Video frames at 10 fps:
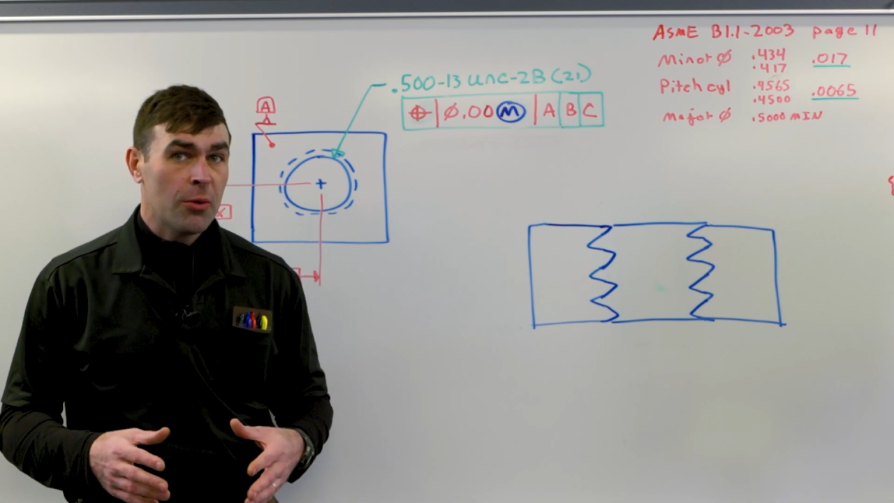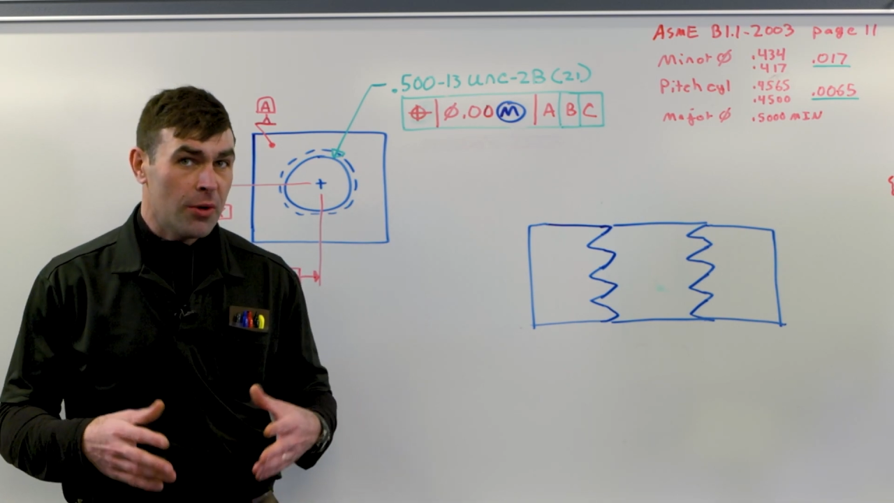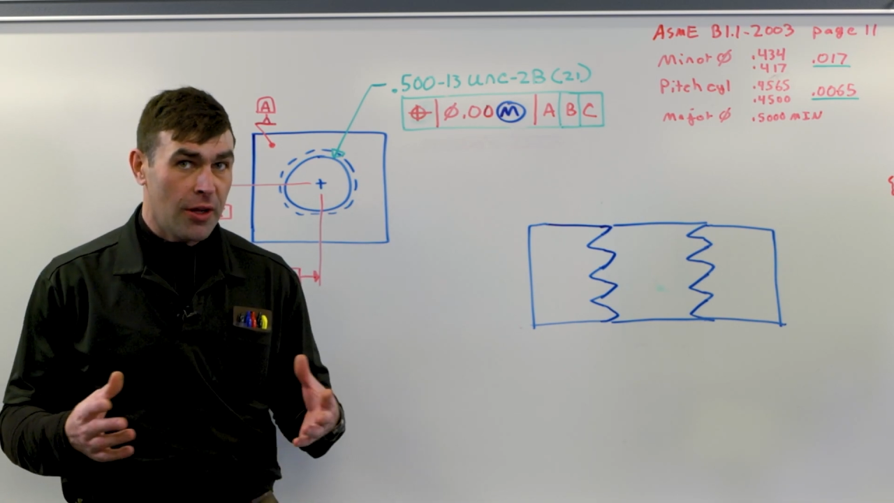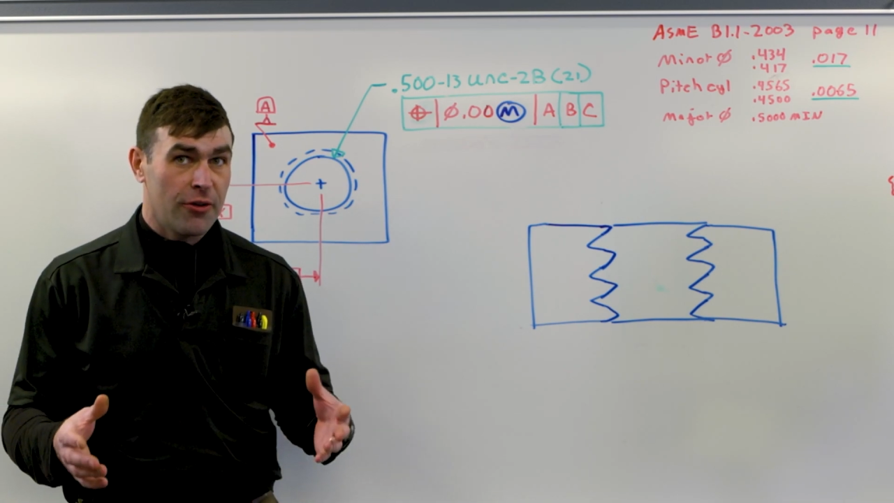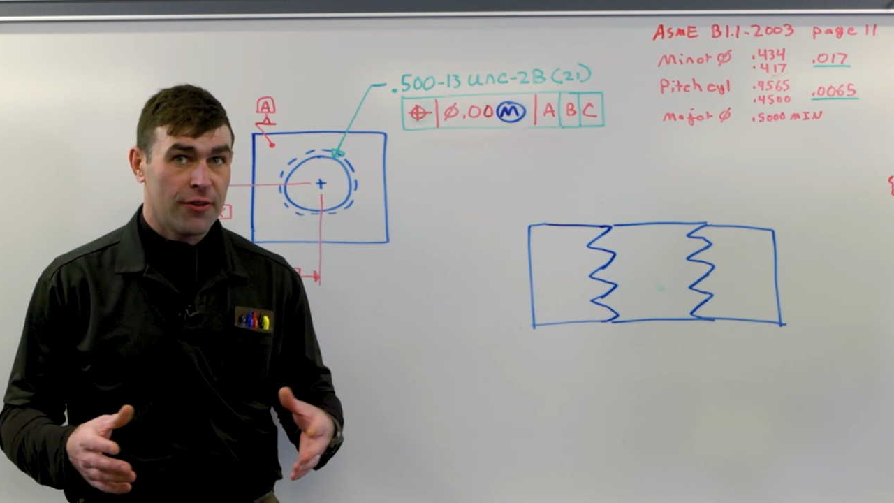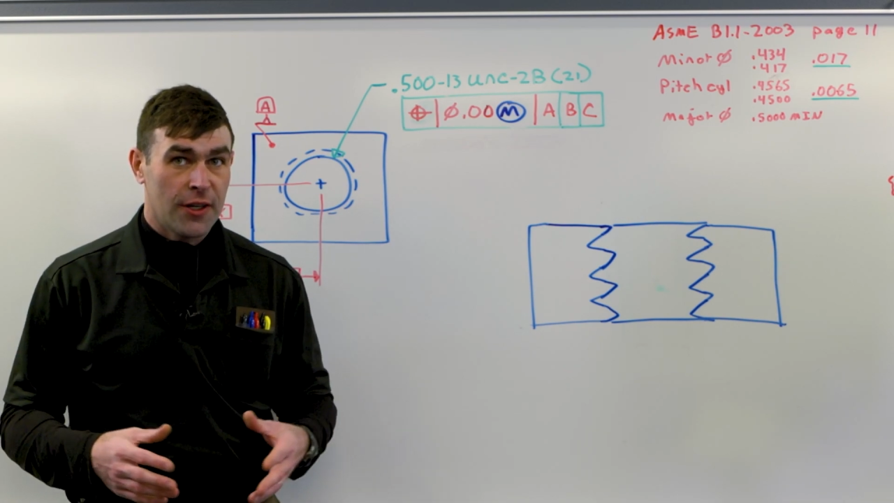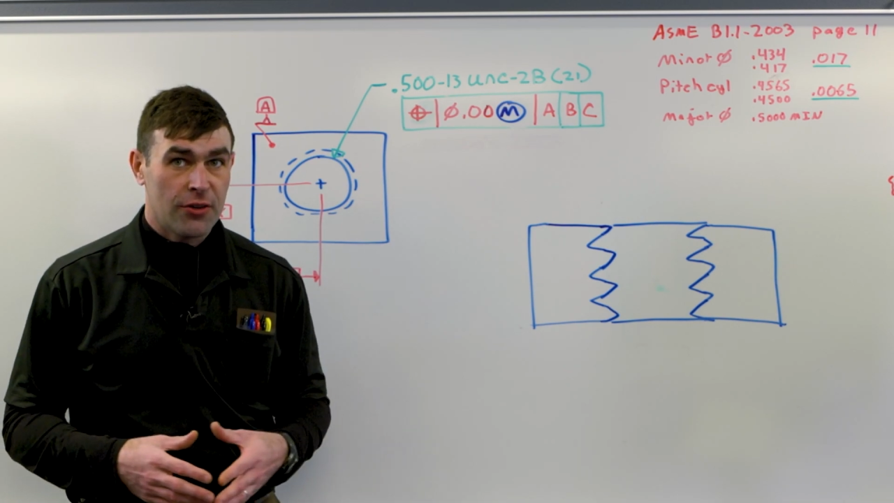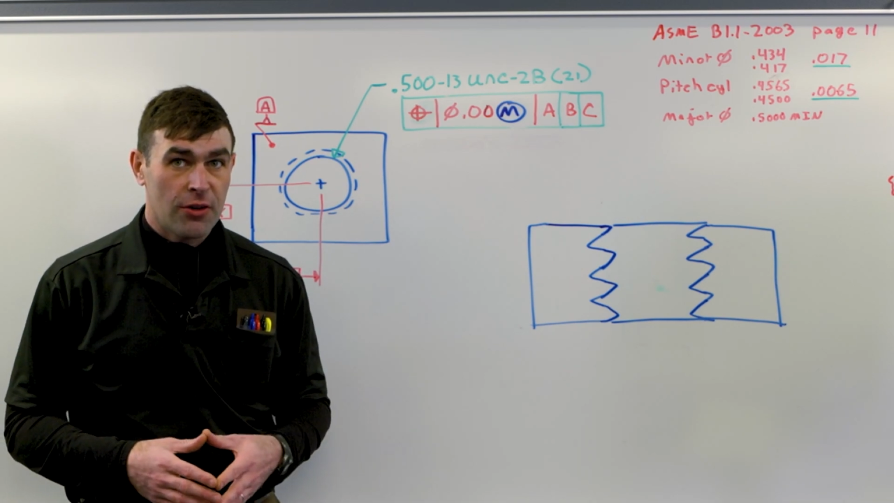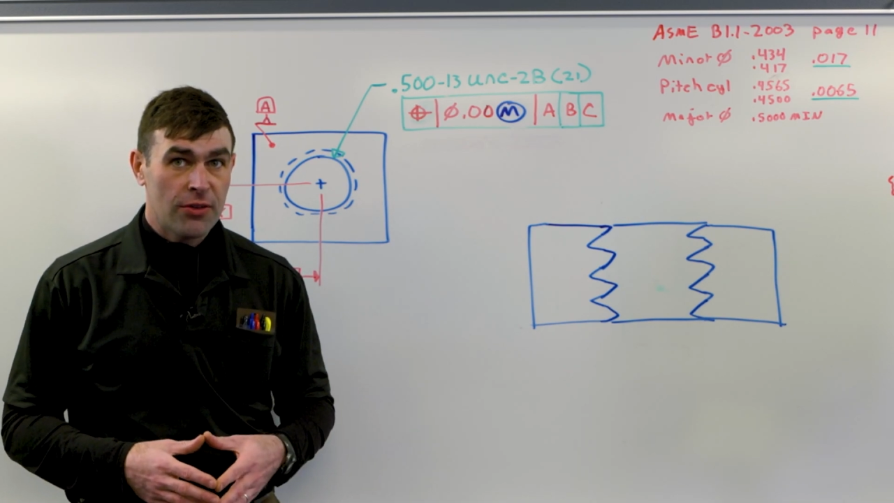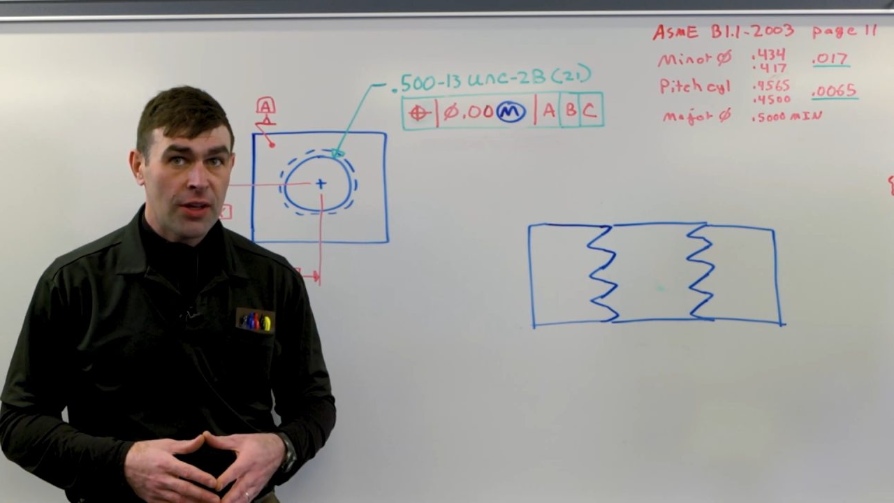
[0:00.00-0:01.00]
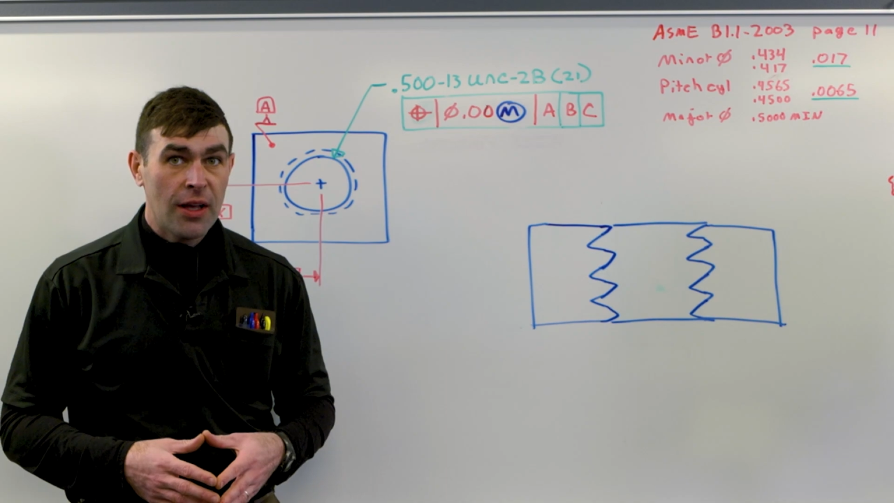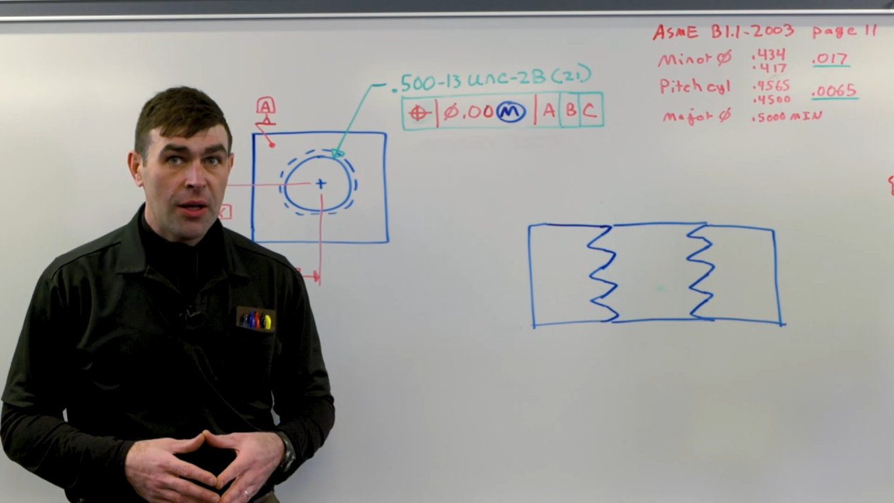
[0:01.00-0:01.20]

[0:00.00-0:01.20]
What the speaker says: or other features.